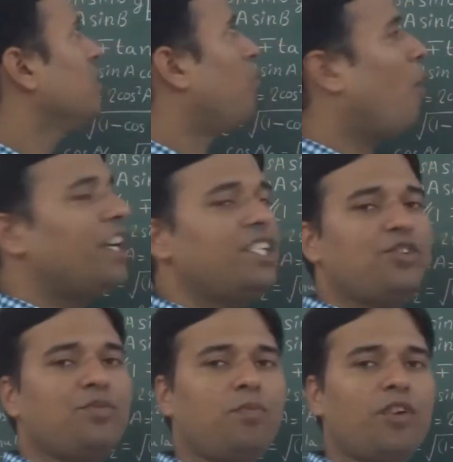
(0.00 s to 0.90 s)
point
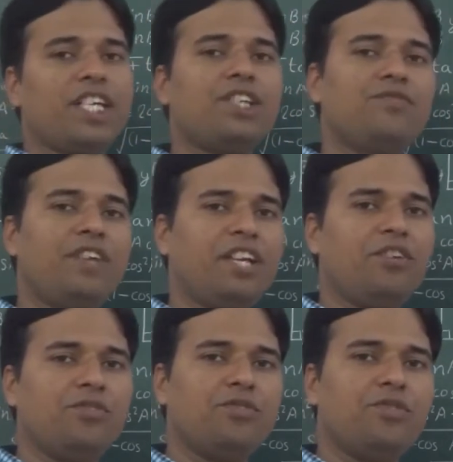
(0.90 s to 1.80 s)
to point
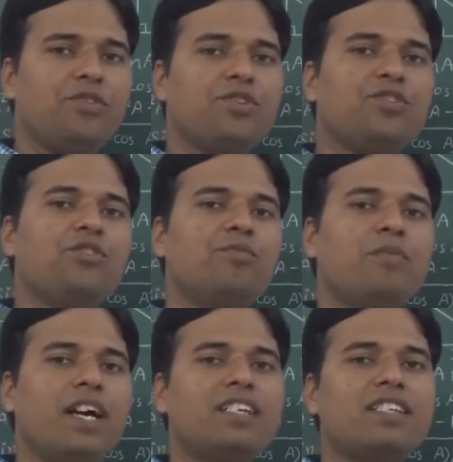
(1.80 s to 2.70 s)
value you
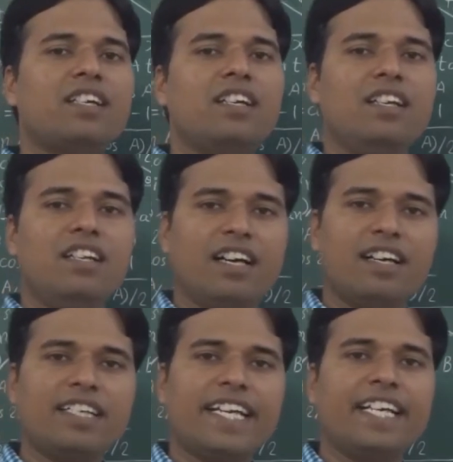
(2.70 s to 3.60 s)
must
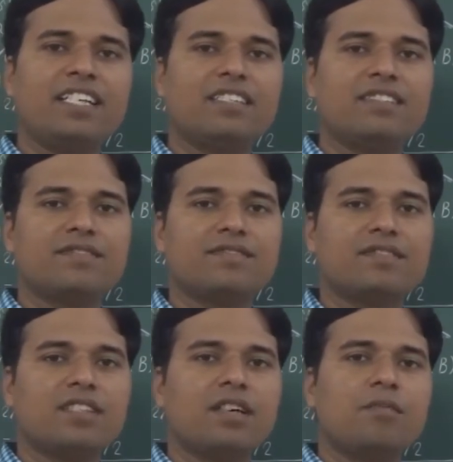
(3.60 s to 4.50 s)
learn it
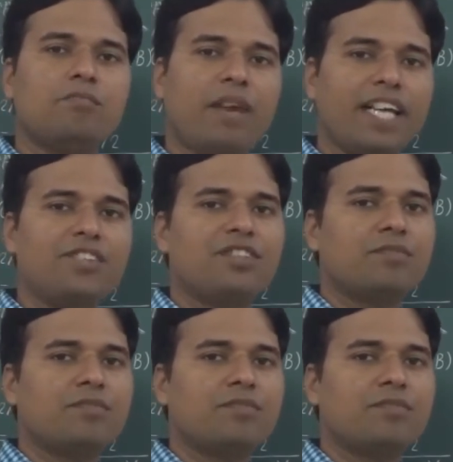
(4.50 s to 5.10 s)
by your